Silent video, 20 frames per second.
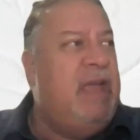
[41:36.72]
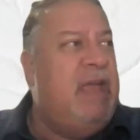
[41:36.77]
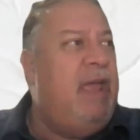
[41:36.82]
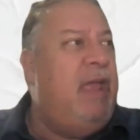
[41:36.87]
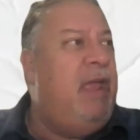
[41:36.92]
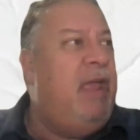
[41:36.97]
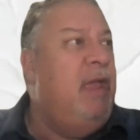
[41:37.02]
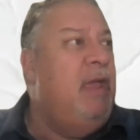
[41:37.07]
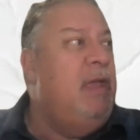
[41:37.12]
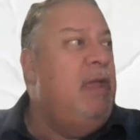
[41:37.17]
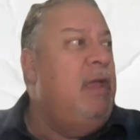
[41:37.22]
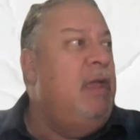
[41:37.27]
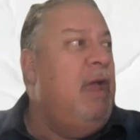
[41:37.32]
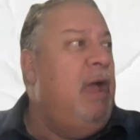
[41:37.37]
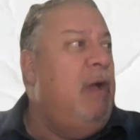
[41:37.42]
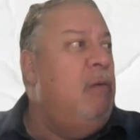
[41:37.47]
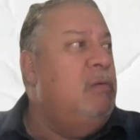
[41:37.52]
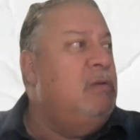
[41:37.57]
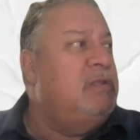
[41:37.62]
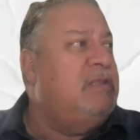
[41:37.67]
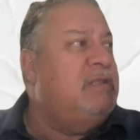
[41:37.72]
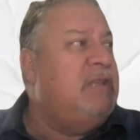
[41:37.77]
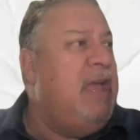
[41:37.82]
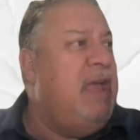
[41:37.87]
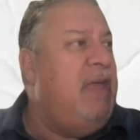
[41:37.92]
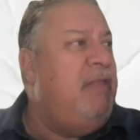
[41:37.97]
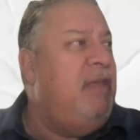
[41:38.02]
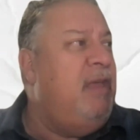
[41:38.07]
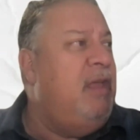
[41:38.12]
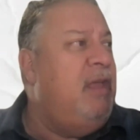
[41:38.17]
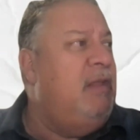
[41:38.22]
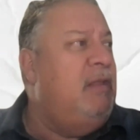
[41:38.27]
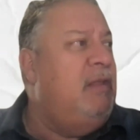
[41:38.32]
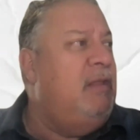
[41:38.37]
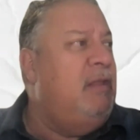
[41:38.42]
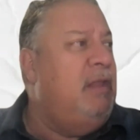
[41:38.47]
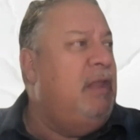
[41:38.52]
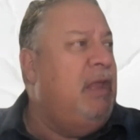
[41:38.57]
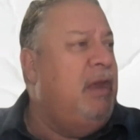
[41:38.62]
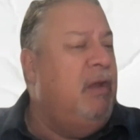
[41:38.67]
I would say
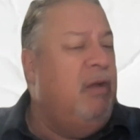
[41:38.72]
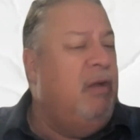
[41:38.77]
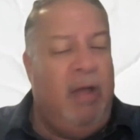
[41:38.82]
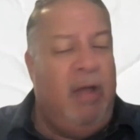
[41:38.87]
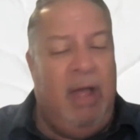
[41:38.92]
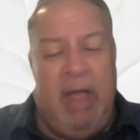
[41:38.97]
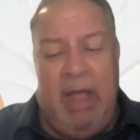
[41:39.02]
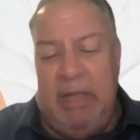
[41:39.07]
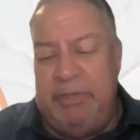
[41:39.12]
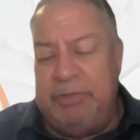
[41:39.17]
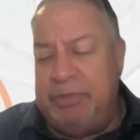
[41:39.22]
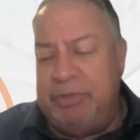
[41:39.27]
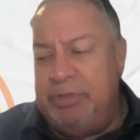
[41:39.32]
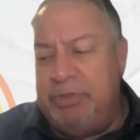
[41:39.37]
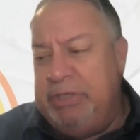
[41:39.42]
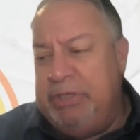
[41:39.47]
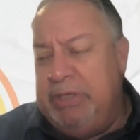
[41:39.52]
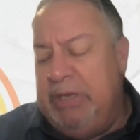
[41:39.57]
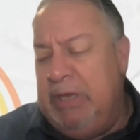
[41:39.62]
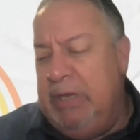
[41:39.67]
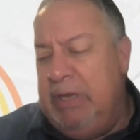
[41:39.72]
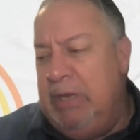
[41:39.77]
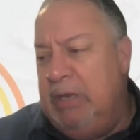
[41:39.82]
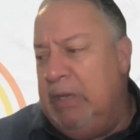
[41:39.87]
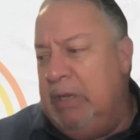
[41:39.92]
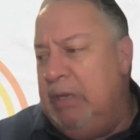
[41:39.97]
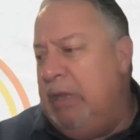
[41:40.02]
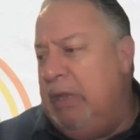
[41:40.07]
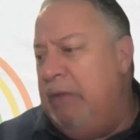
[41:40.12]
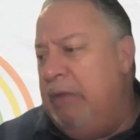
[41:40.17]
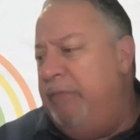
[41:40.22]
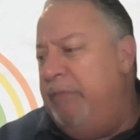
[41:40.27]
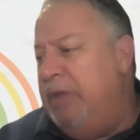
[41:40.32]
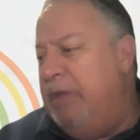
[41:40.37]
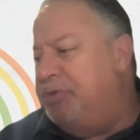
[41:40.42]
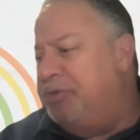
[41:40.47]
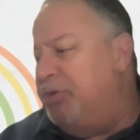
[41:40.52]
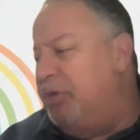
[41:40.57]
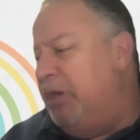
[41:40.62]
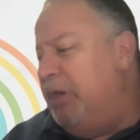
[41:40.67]
that, you know, hydrogen
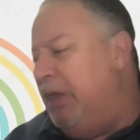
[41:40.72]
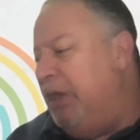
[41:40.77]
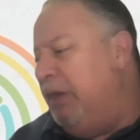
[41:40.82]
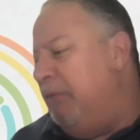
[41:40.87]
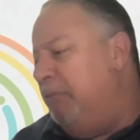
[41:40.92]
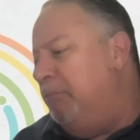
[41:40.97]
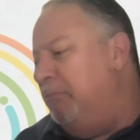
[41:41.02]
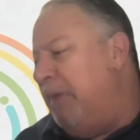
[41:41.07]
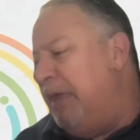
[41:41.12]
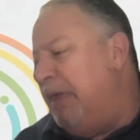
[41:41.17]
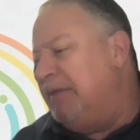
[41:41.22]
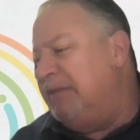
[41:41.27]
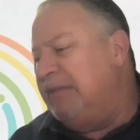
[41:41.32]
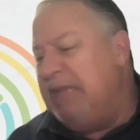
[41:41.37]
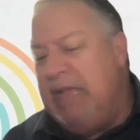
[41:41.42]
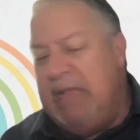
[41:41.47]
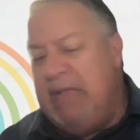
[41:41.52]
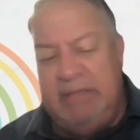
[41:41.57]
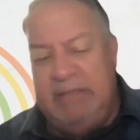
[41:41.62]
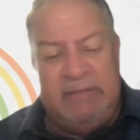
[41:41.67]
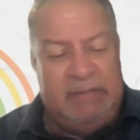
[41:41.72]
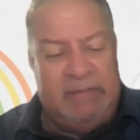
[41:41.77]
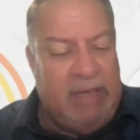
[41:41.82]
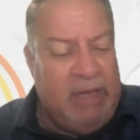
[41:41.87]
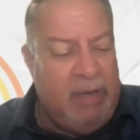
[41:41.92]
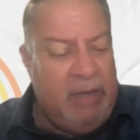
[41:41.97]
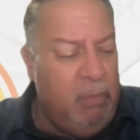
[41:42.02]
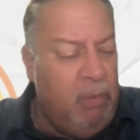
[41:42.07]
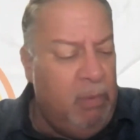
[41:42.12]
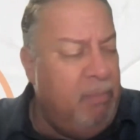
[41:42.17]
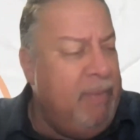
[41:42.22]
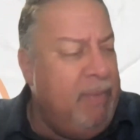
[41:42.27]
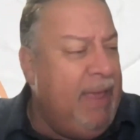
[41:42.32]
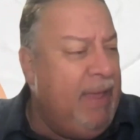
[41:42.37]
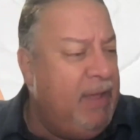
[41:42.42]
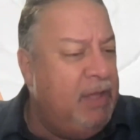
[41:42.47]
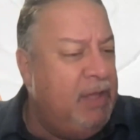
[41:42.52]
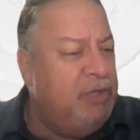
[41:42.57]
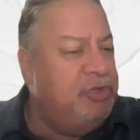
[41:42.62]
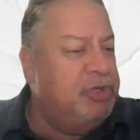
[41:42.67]
eventually makes sense that it will
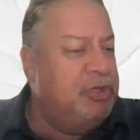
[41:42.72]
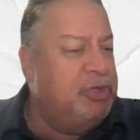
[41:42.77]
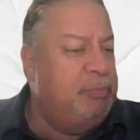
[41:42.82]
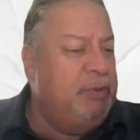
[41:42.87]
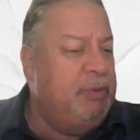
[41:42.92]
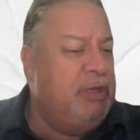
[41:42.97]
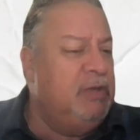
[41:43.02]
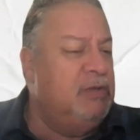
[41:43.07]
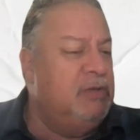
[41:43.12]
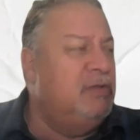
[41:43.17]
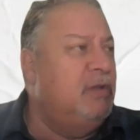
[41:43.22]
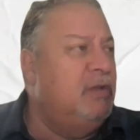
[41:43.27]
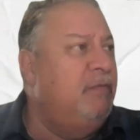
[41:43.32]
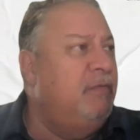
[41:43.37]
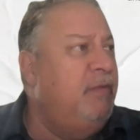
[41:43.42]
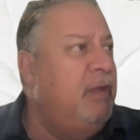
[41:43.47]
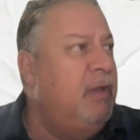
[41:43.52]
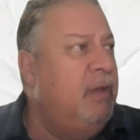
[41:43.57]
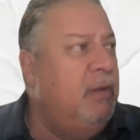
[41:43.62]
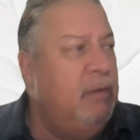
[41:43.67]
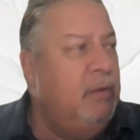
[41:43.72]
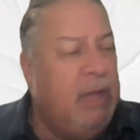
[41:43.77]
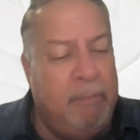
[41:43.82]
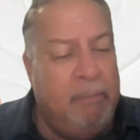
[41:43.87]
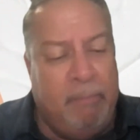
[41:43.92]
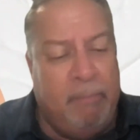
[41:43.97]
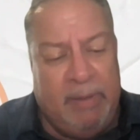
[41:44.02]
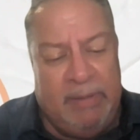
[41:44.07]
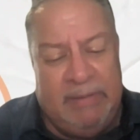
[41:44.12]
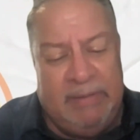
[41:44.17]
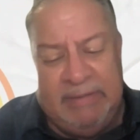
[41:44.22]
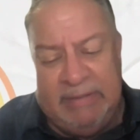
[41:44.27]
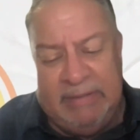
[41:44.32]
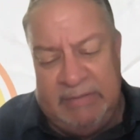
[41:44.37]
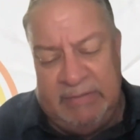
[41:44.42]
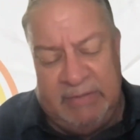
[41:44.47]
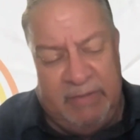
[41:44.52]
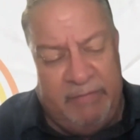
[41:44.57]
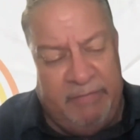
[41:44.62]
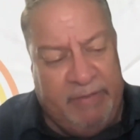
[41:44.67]
make it just because of the
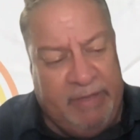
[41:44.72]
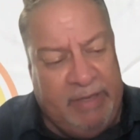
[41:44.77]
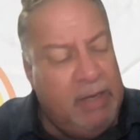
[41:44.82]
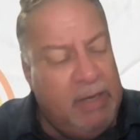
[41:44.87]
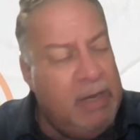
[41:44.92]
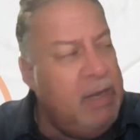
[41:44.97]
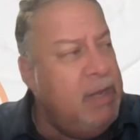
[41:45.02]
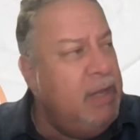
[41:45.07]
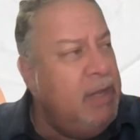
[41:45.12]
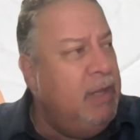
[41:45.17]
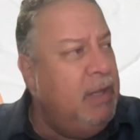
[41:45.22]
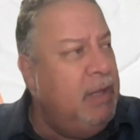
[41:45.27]
abundance of it.